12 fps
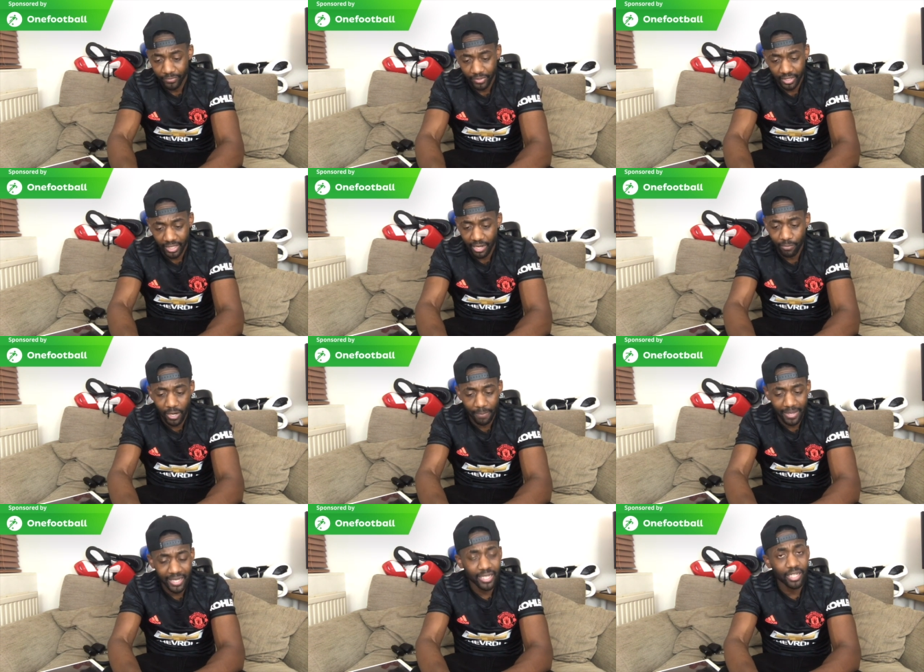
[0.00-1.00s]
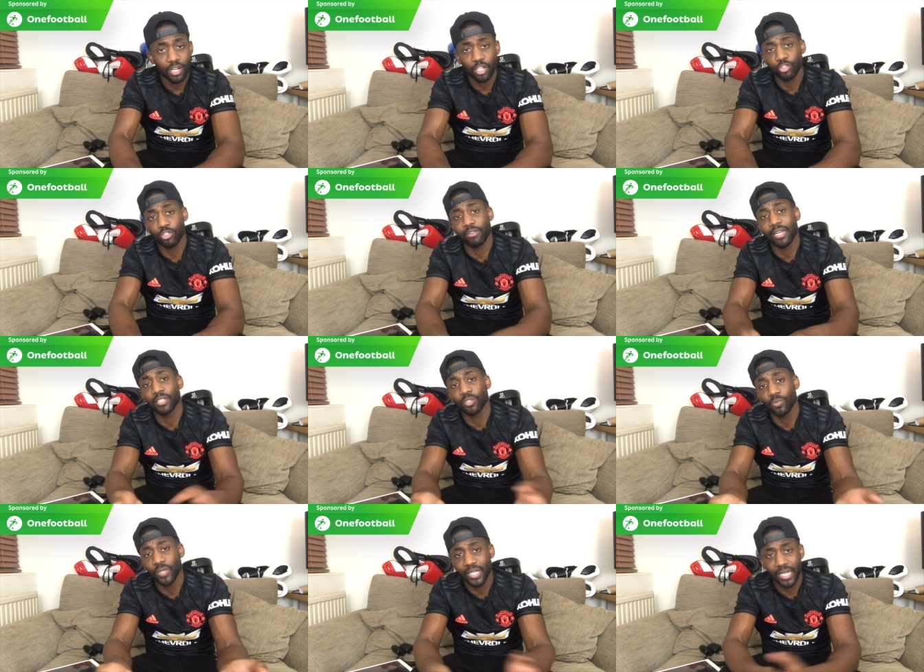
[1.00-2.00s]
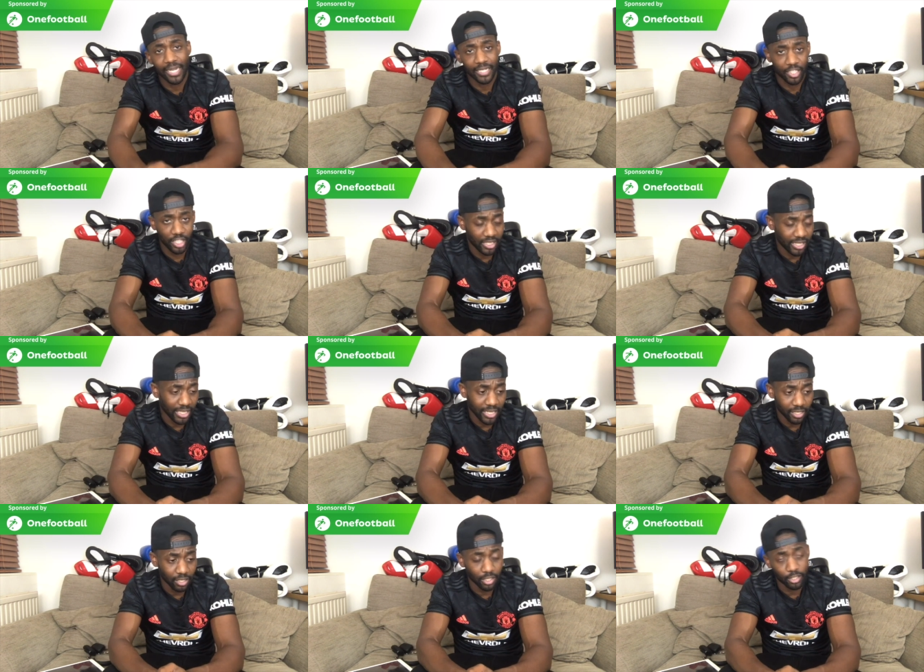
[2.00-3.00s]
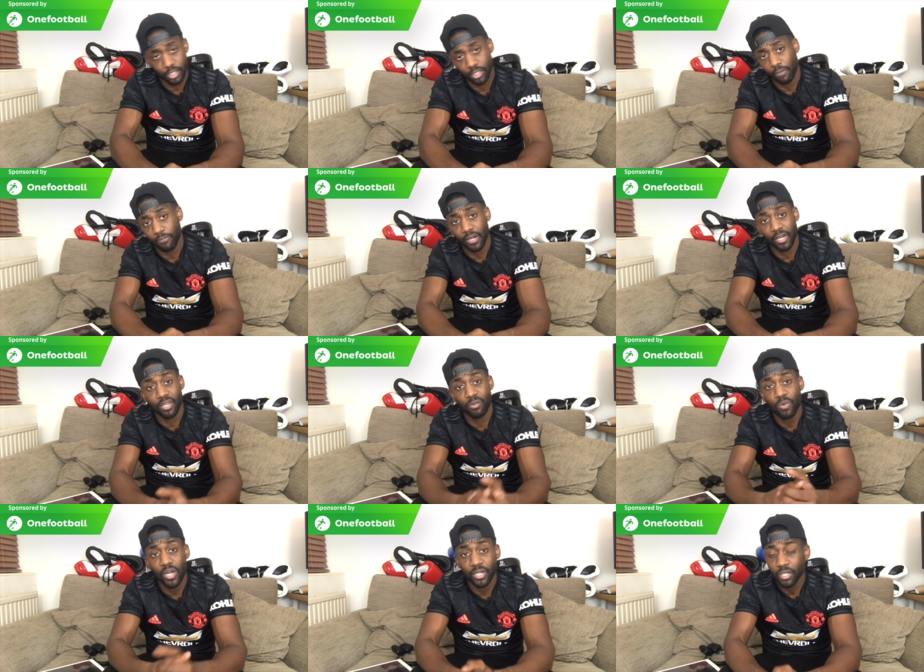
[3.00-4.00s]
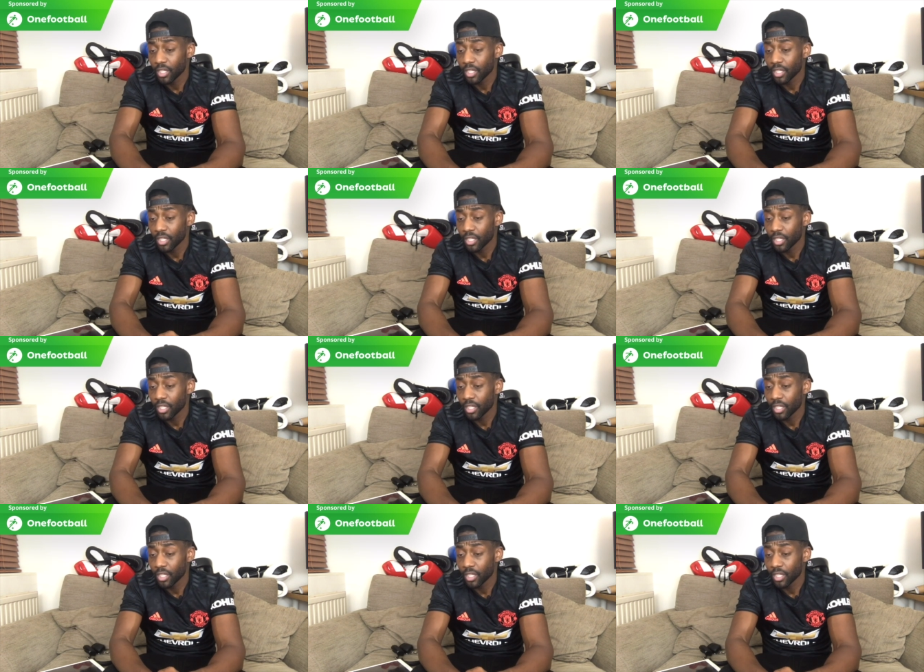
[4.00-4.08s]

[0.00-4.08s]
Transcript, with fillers: they weren't making 100 grand a week like the Jesse Lingards and stuff like that. They weren't.